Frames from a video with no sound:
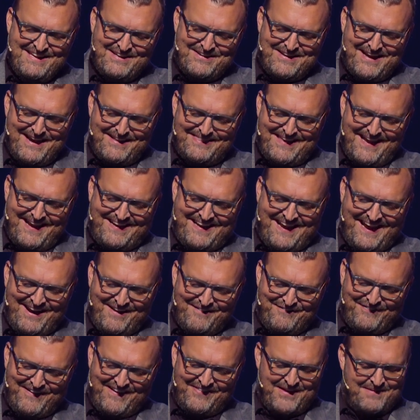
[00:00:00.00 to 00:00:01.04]
you got that kind of
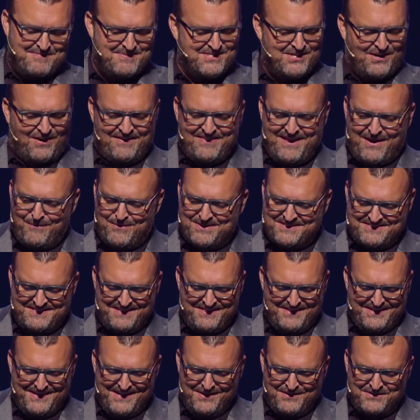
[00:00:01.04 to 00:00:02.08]
faith. I'm sorry, that wasn't in
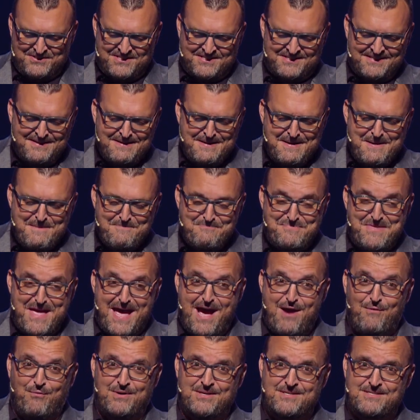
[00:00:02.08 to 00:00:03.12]
the notes.
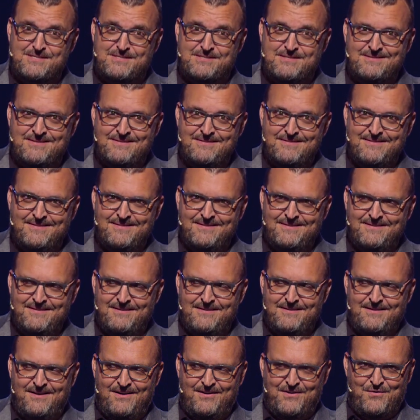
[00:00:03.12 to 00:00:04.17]
That was
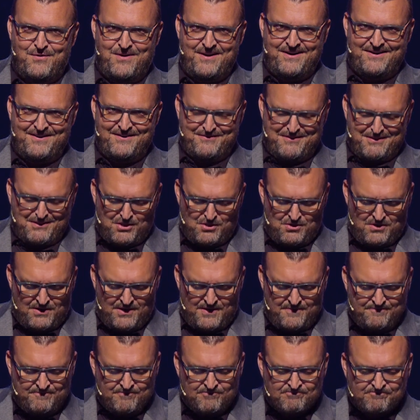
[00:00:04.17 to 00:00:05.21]
anointed of the
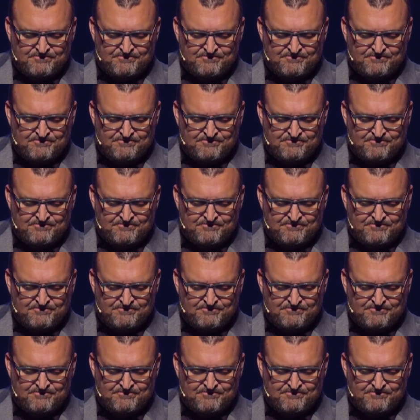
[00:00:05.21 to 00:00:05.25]
Lord.